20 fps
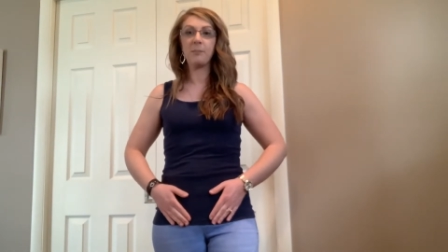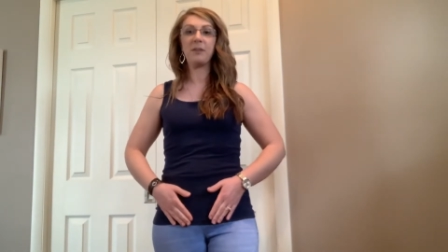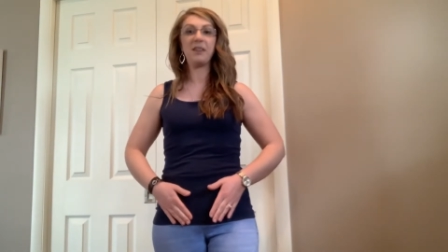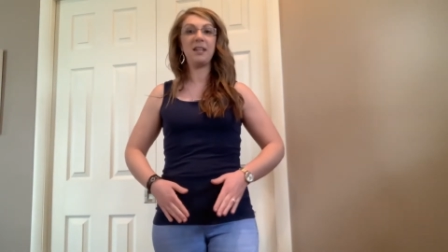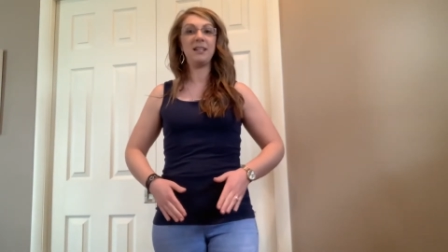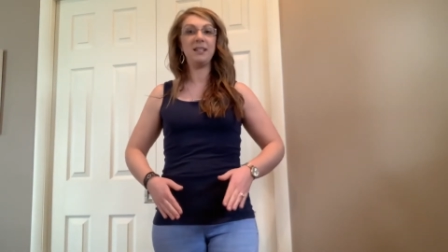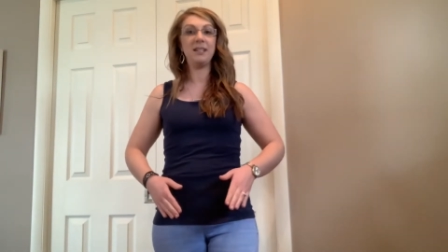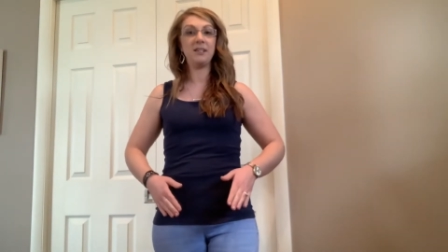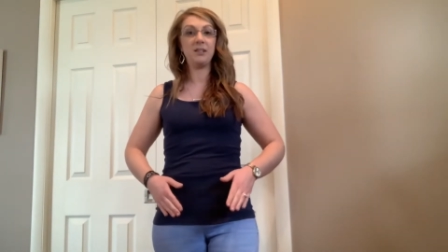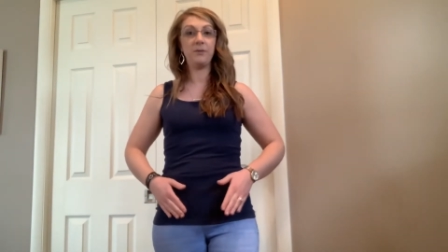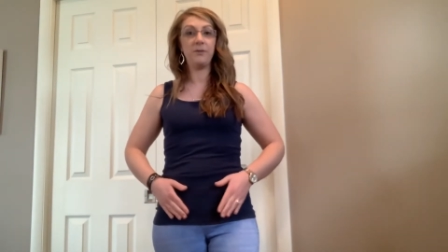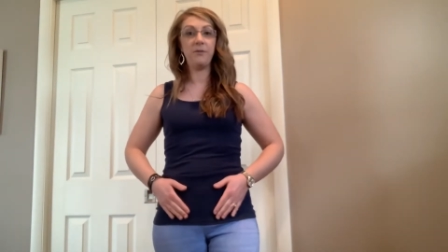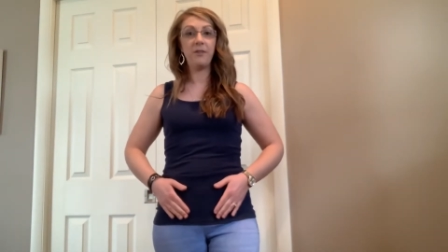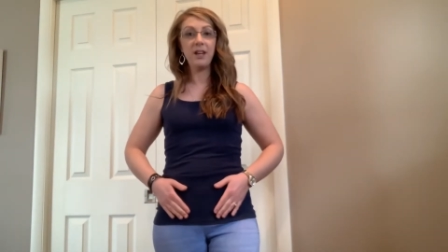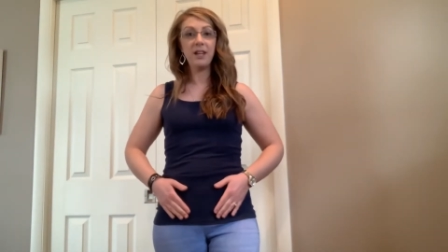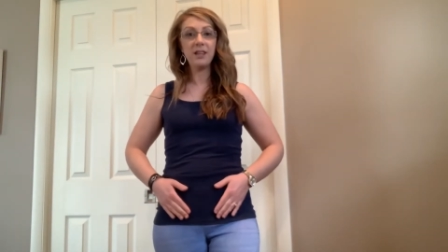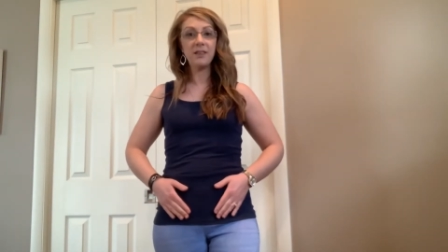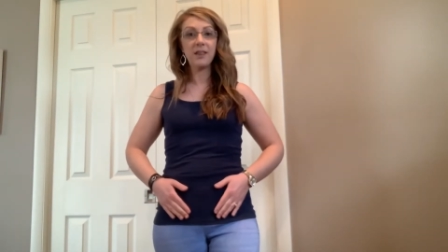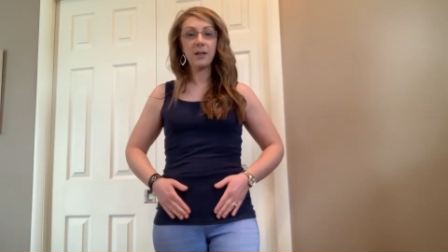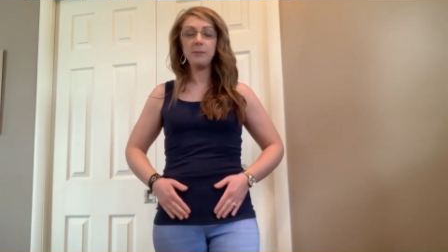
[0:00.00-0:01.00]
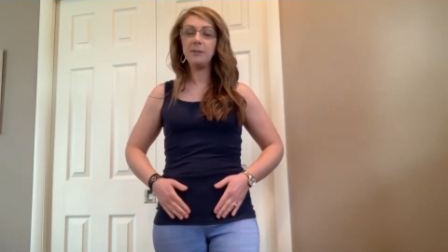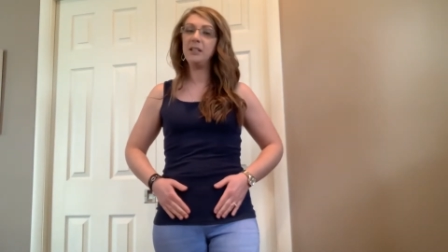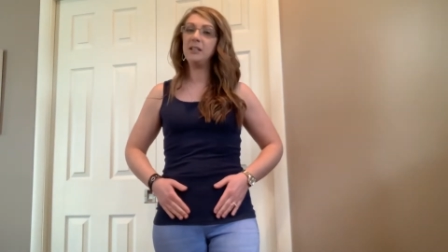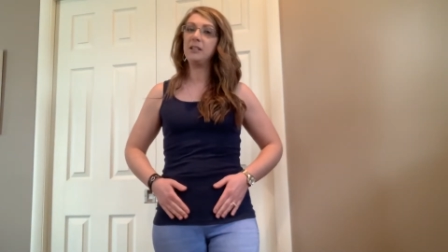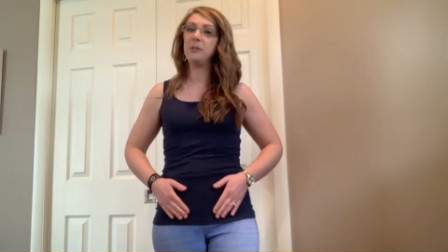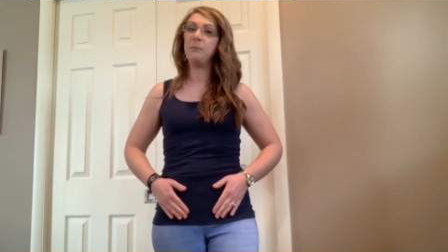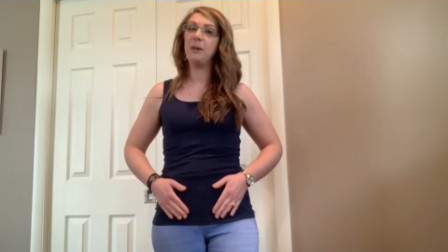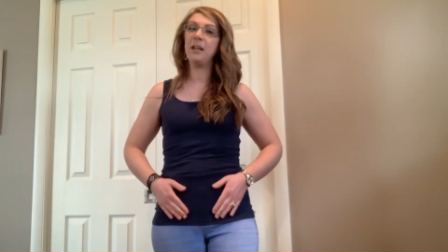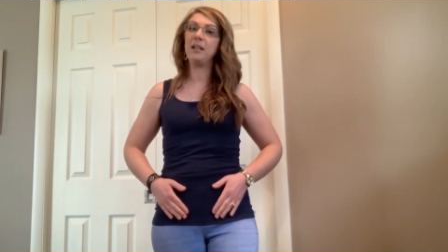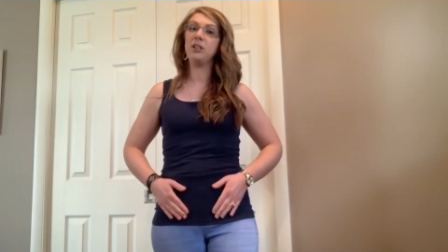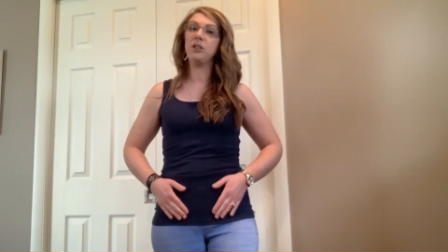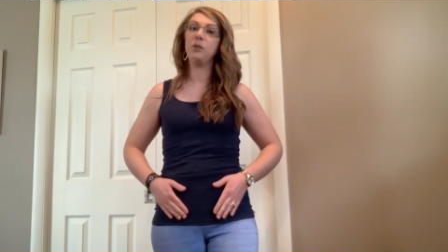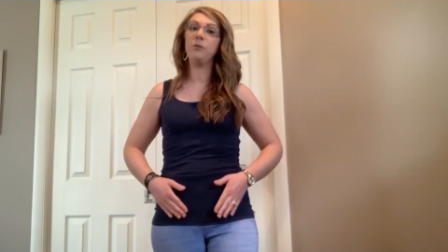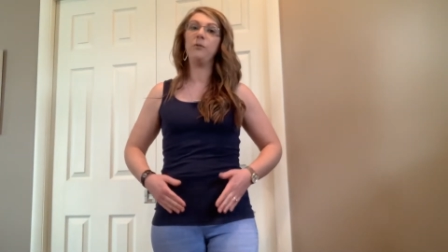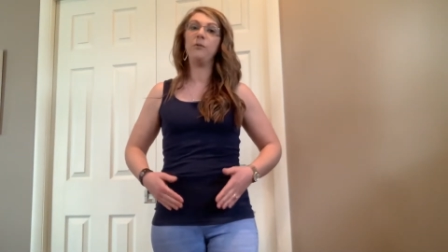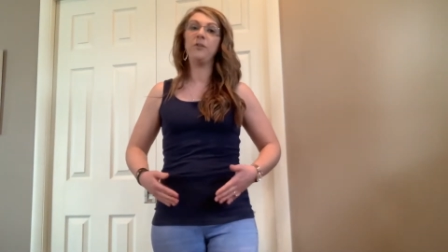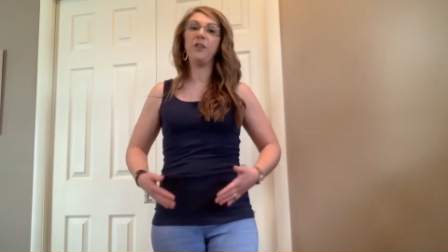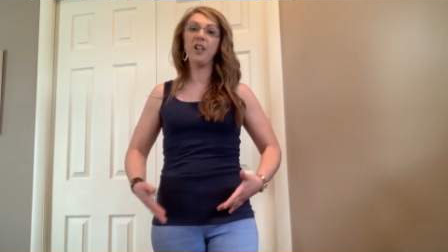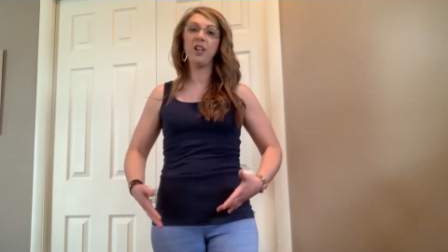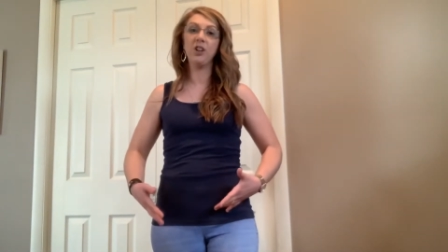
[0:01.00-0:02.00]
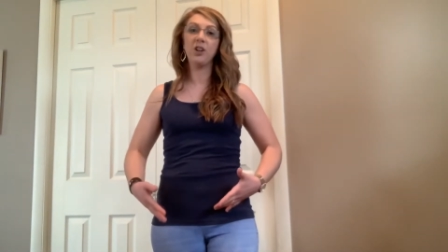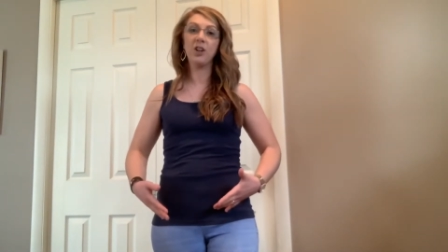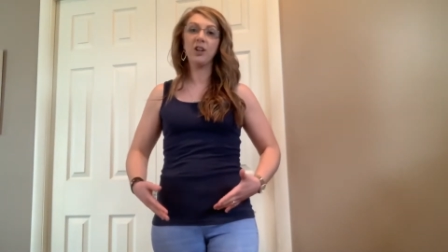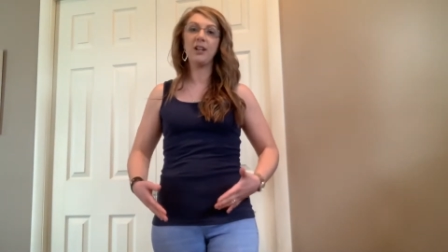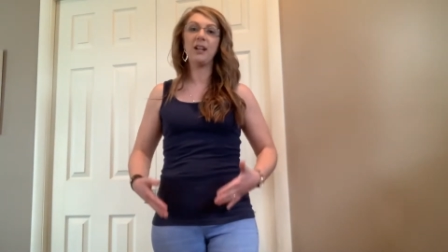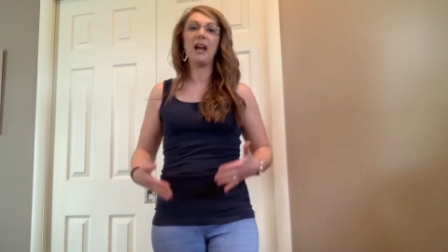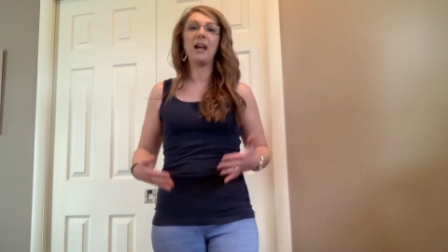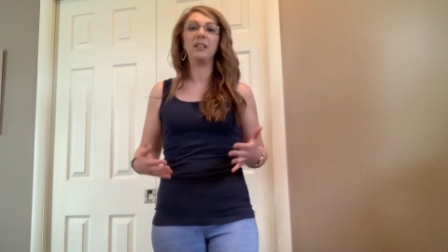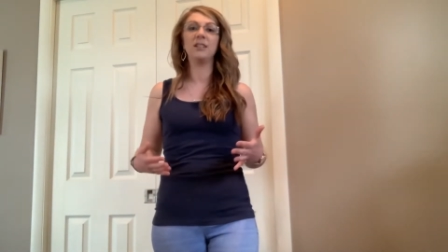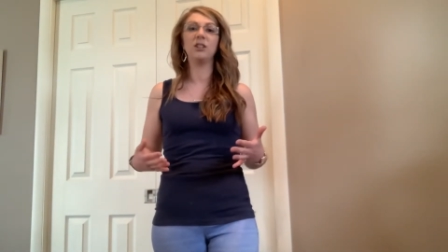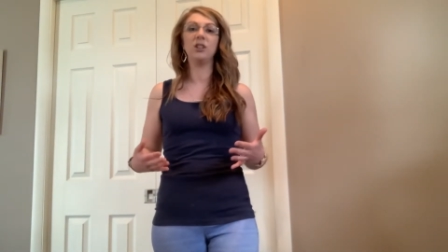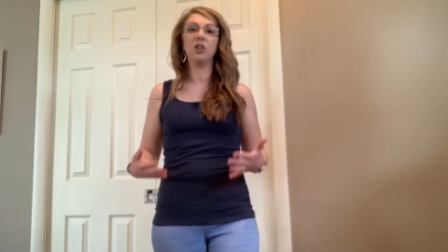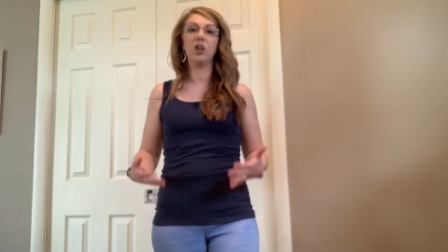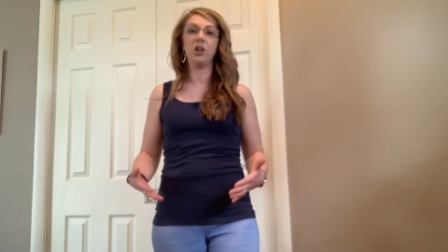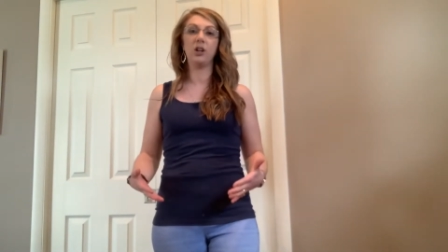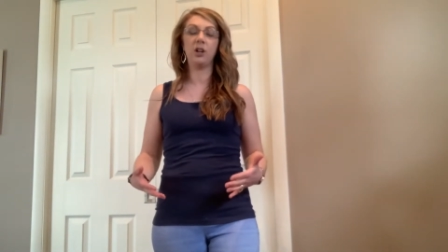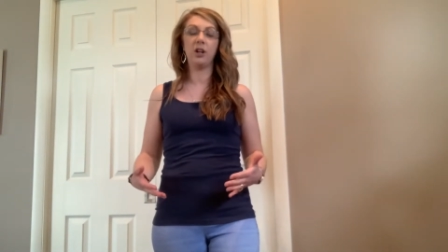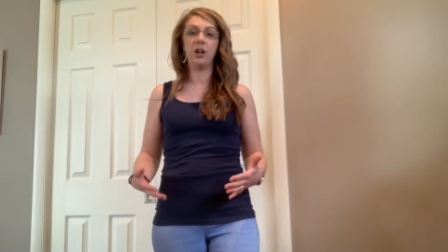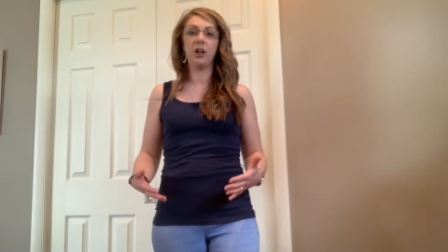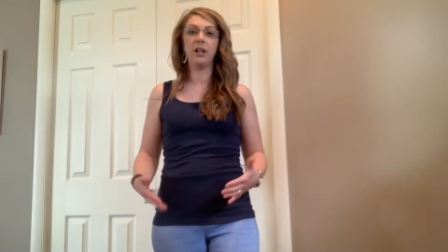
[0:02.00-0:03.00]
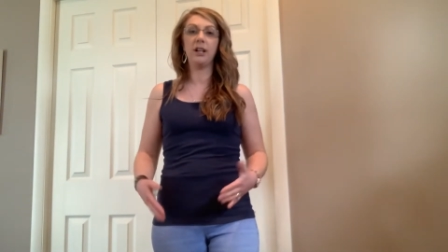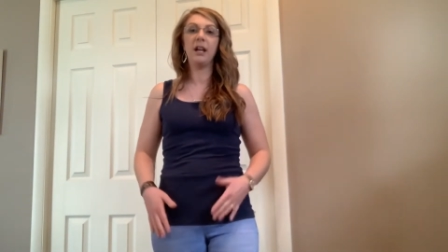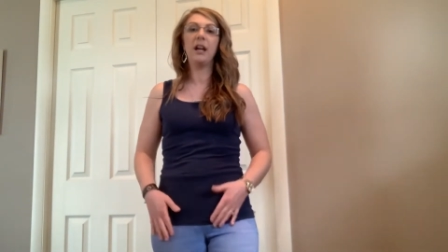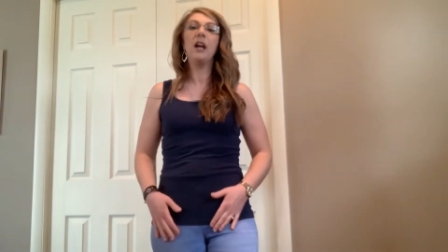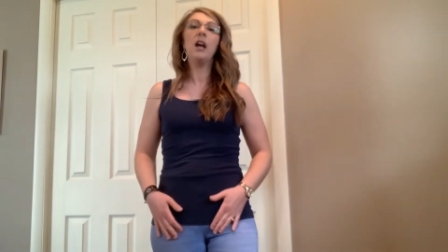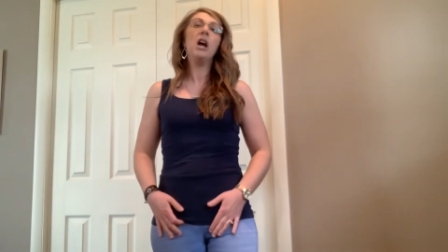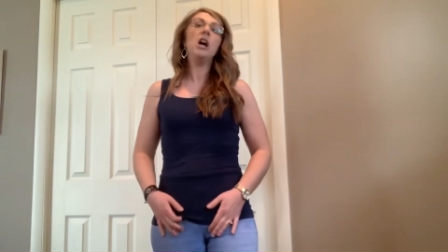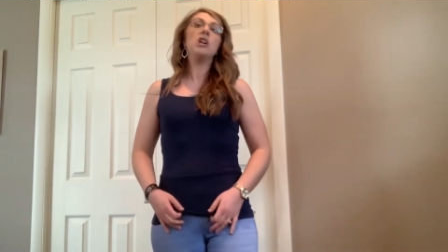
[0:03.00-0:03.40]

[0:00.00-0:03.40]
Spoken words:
but they need to fit, they need to make you feel good and look good.